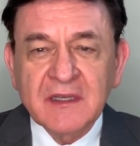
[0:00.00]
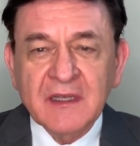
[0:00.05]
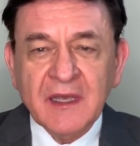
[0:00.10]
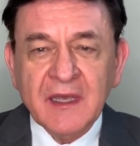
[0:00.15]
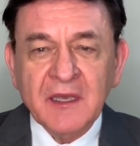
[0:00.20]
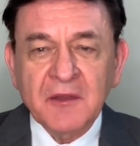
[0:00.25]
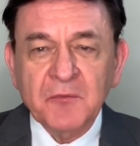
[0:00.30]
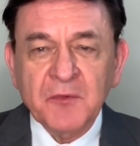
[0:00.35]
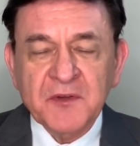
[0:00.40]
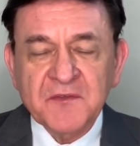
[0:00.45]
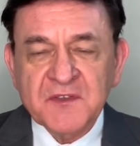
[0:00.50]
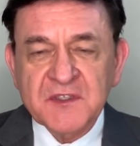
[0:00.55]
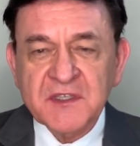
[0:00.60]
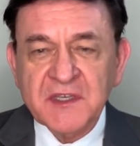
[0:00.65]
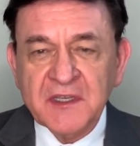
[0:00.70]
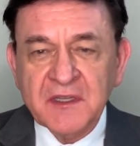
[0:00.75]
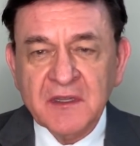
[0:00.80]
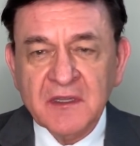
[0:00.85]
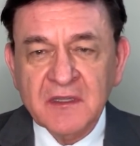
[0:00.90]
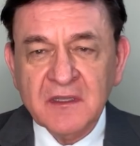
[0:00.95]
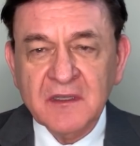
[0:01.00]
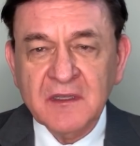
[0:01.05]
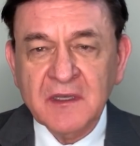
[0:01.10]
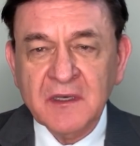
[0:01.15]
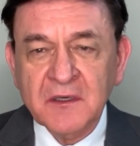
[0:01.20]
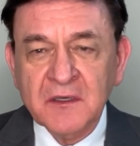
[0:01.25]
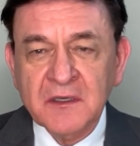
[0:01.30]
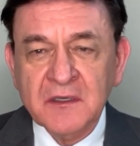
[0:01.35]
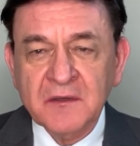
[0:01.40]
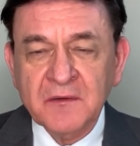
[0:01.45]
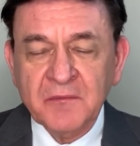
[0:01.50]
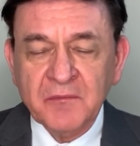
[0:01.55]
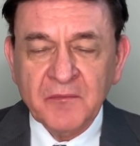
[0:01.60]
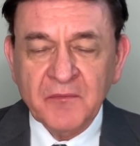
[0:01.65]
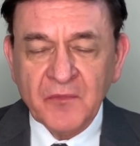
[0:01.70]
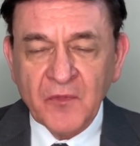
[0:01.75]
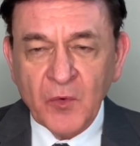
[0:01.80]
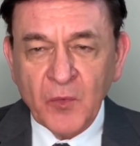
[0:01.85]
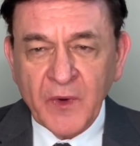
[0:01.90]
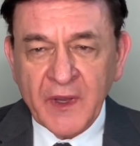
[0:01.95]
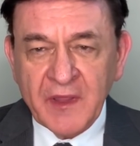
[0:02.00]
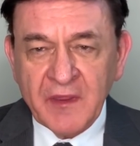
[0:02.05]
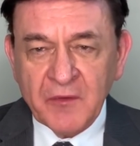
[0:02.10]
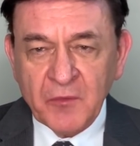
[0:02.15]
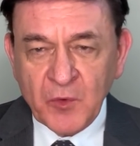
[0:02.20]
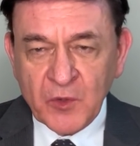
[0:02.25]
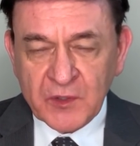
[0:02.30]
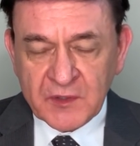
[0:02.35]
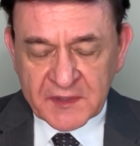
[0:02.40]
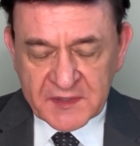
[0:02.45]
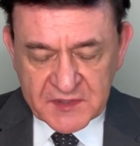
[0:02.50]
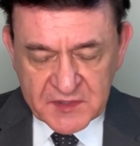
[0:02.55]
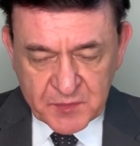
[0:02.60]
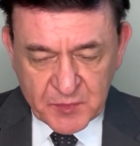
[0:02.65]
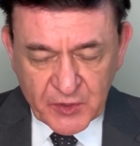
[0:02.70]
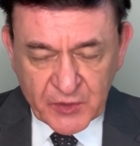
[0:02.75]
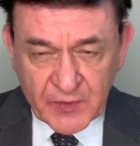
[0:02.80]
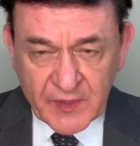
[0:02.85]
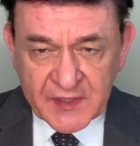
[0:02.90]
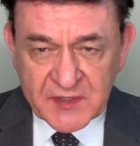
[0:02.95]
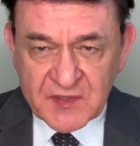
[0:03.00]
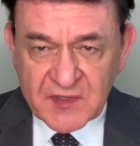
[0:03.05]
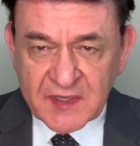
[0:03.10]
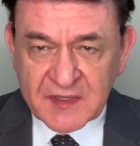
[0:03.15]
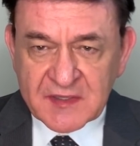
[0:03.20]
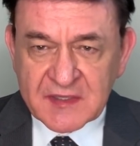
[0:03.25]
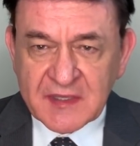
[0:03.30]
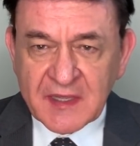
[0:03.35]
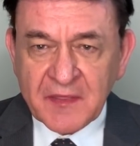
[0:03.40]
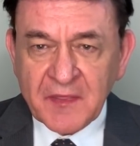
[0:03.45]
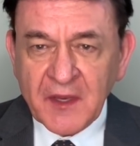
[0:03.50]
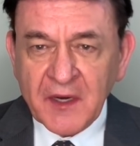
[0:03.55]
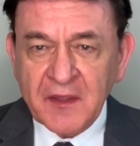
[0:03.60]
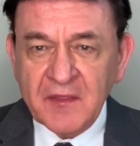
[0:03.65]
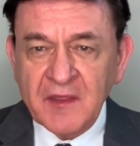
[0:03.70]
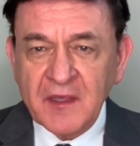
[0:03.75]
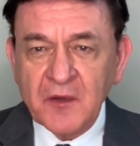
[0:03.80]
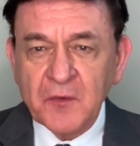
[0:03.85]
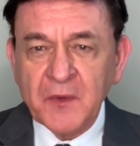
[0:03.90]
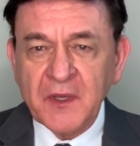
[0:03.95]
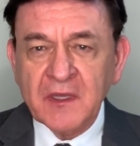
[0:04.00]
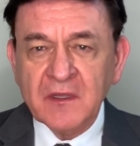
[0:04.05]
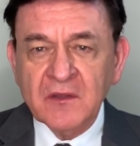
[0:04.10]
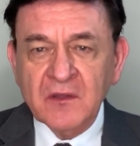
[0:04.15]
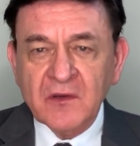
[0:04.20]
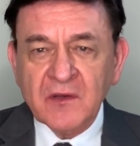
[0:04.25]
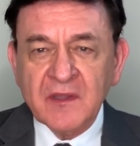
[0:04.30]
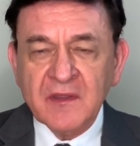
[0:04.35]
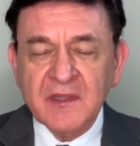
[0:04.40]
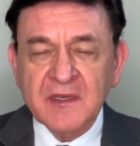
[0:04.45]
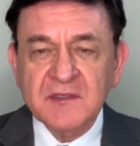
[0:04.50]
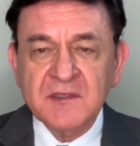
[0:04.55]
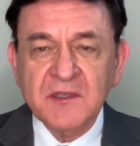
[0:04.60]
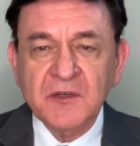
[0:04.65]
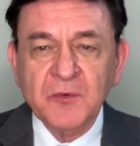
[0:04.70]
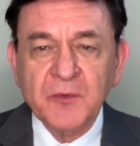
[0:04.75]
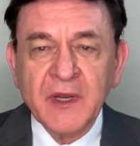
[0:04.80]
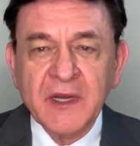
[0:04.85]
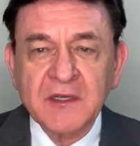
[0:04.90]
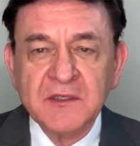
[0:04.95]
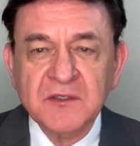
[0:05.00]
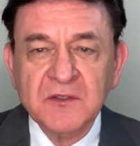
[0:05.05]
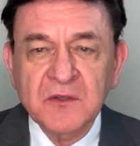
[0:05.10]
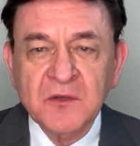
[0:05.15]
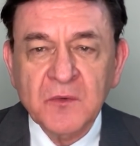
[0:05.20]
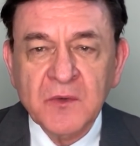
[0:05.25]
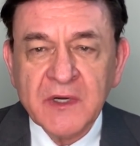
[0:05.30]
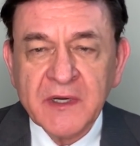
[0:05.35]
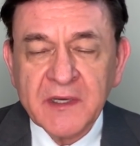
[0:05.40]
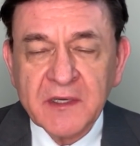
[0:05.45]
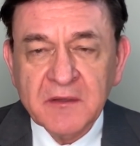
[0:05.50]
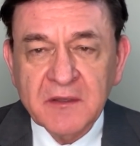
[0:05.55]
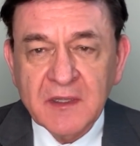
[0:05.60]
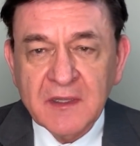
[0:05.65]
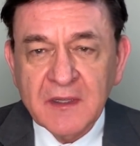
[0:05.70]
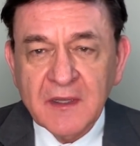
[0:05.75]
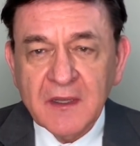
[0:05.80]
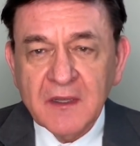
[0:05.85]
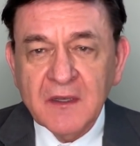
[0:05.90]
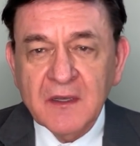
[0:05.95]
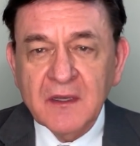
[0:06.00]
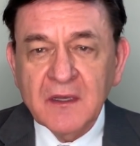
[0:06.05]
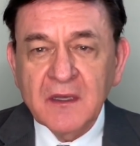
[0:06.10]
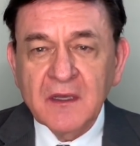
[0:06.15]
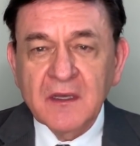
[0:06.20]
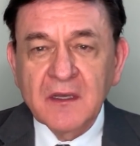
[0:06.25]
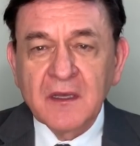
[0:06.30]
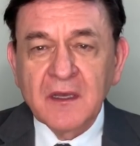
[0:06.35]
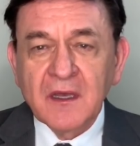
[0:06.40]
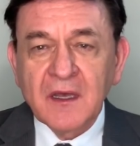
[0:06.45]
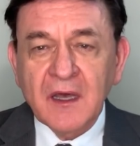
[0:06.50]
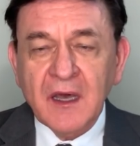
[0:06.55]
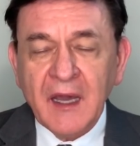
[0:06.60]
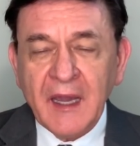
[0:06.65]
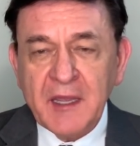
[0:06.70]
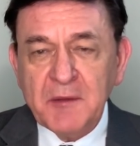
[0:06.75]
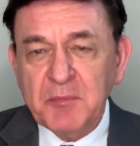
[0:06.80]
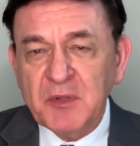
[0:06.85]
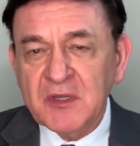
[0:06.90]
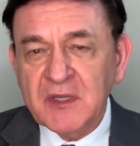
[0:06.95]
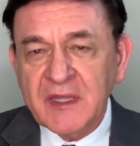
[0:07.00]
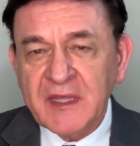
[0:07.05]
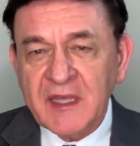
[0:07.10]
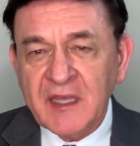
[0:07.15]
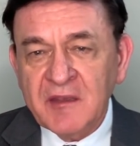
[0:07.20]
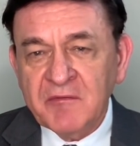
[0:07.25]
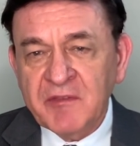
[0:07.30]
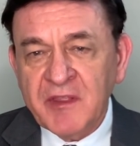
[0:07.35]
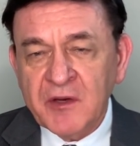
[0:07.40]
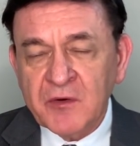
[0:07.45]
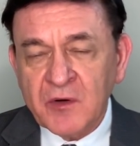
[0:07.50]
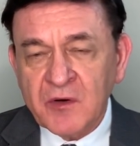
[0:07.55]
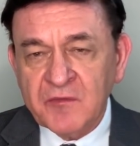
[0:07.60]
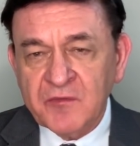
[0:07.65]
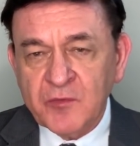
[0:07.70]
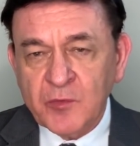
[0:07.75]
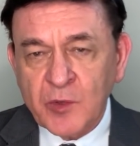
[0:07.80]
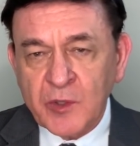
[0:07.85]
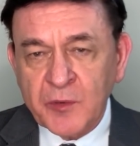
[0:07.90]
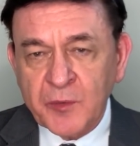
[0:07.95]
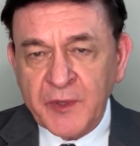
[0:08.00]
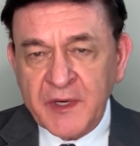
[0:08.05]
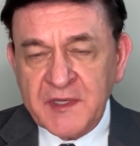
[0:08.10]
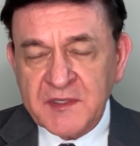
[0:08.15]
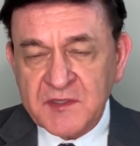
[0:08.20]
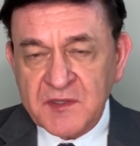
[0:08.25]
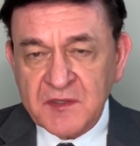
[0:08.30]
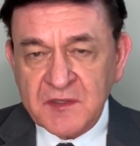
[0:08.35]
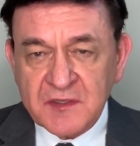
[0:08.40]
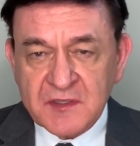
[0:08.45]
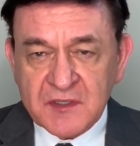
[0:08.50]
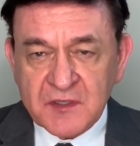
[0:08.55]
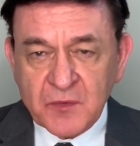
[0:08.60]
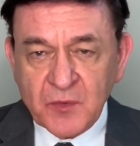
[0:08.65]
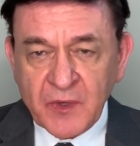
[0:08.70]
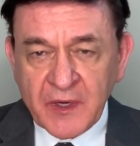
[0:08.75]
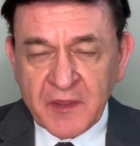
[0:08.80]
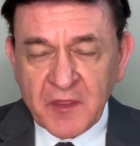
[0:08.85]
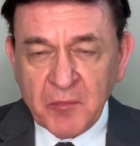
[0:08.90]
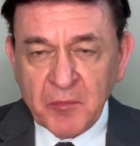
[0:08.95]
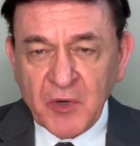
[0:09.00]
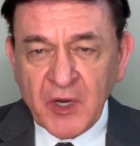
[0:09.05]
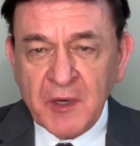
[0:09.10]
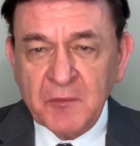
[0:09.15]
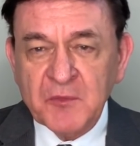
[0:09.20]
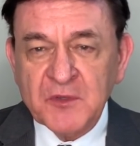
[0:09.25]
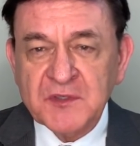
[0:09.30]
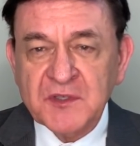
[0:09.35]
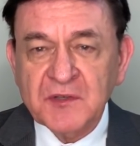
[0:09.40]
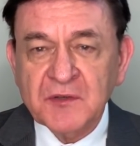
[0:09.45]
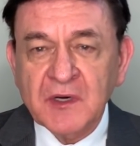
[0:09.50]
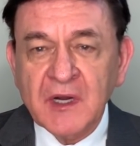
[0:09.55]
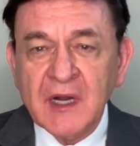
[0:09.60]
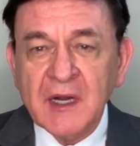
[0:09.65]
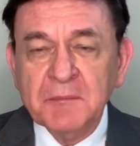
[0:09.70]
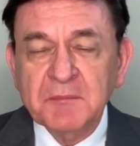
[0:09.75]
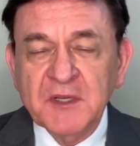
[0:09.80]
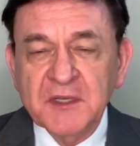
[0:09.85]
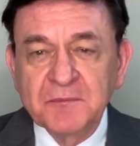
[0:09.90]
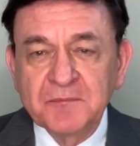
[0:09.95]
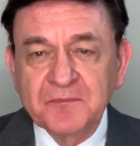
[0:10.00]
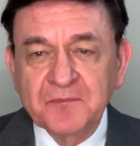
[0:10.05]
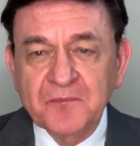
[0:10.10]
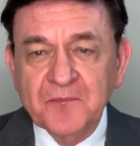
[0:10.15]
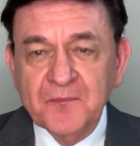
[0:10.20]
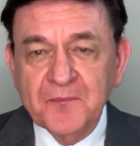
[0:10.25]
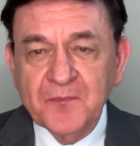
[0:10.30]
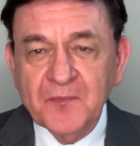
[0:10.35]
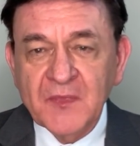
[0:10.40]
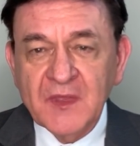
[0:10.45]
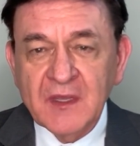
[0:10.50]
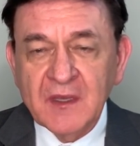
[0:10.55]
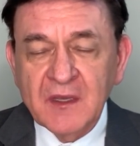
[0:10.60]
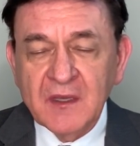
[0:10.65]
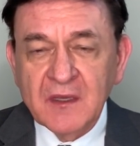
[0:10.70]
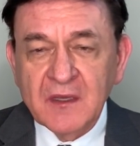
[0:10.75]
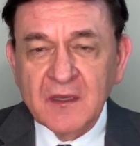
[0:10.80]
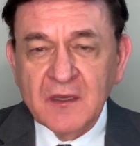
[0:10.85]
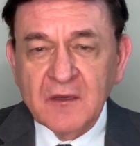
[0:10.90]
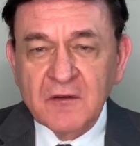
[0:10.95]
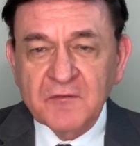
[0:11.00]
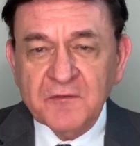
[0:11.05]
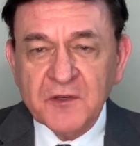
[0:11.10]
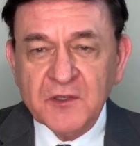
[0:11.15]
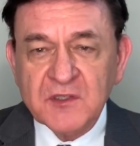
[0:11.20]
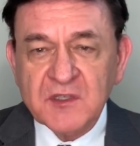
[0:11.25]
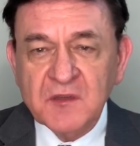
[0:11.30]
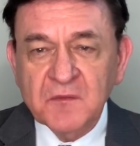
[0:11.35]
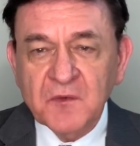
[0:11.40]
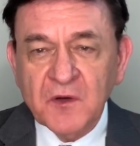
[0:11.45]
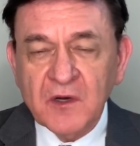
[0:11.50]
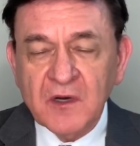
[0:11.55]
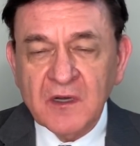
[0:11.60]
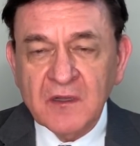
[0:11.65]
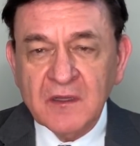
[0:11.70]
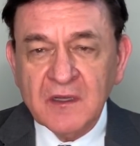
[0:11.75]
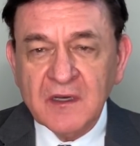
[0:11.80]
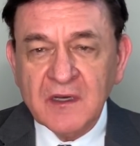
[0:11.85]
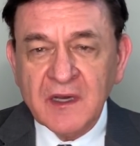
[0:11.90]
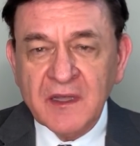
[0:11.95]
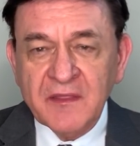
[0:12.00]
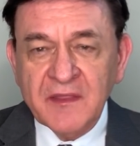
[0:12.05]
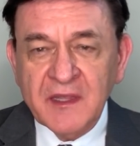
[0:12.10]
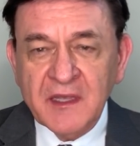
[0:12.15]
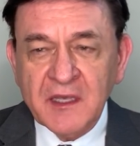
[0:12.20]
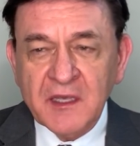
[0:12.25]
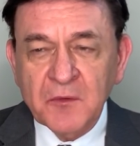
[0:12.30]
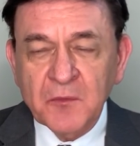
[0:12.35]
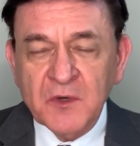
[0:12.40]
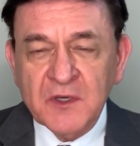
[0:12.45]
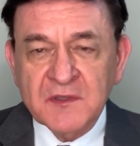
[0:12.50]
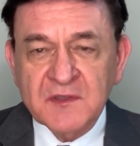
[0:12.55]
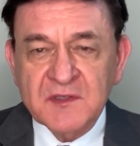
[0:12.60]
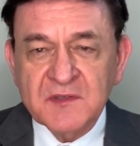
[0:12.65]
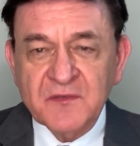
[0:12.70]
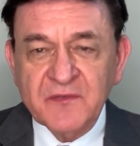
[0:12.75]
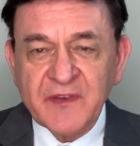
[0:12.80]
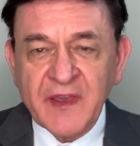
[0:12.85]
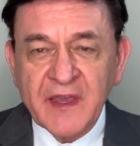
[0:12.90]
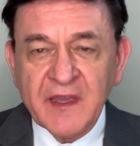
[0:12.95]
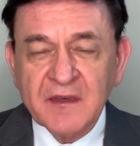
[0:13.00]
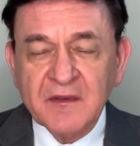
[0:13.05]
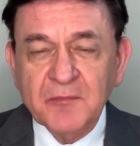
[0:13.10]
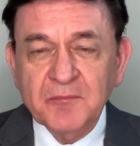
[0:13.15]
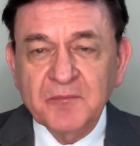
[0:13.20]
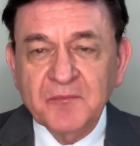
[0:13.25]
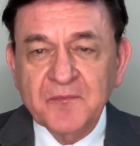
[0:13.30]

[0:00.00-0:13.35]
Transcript: and we've seen the way the world has progressed since then, that I think we can look at this in a rational way. I believe there are 4 reasons why the bomb was dropped. First of all, I think it was fate.